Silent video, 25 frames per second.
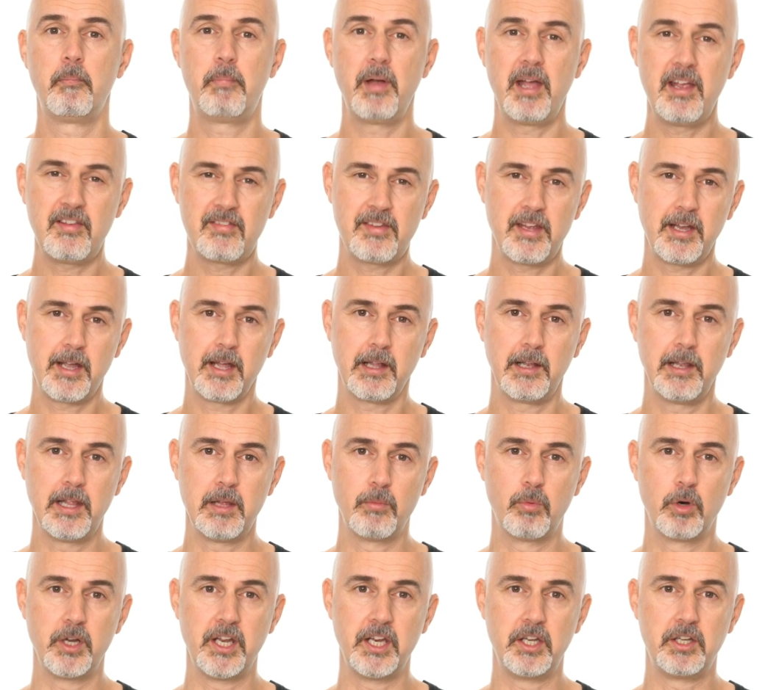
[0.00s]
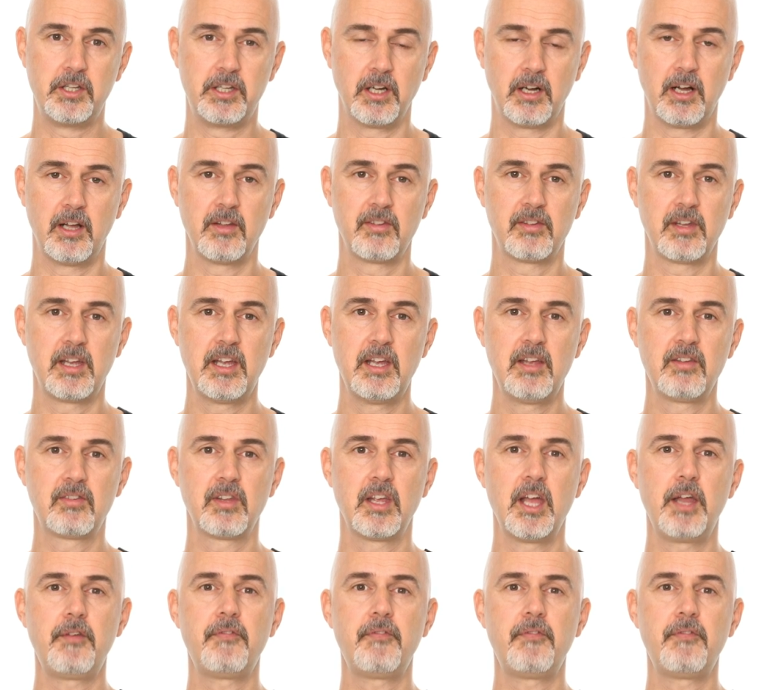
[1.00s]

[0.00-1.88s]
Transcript: Basically what it does is